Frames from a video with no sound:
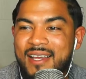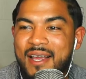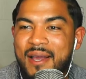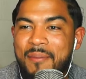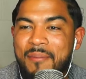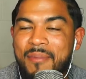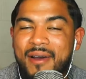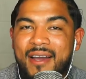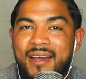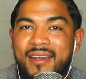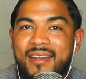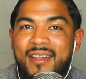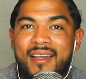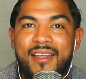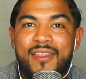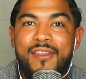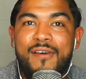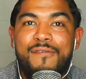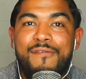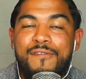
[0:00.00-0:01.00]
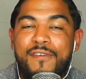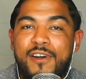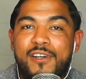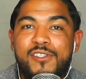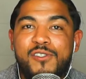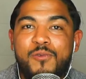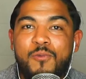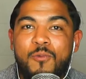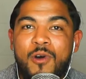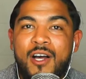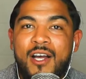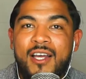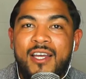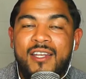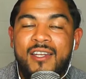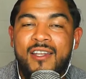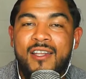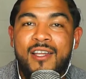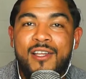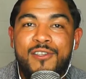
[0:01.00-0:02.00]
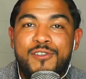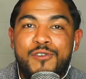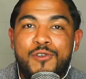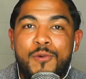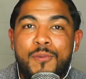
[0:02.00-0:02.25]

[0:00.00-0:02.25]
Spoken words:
but the first one to